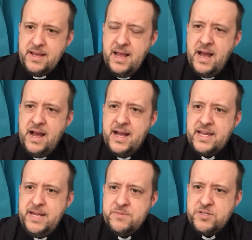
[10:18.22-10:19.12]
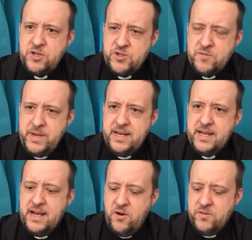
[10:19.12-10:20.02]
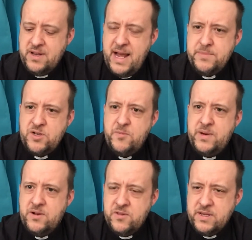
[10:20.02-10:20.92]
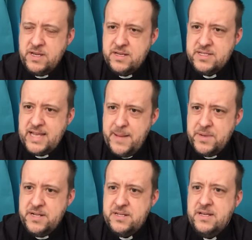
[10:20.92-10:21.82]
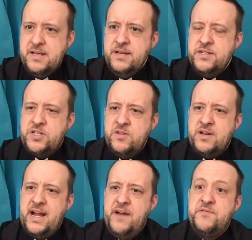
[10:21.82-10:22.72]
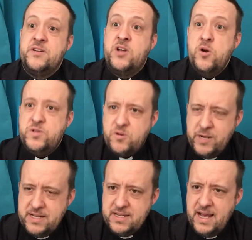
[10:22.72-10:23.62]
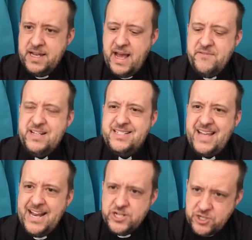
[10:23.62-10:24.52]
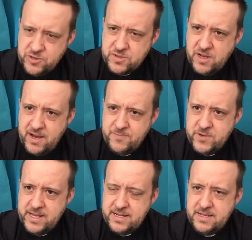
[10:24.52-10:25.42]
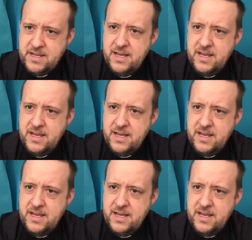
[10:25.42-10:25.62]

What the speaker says: I keep the social media on the laptop and on the tablet so that I have to go to it and have intentional time with it.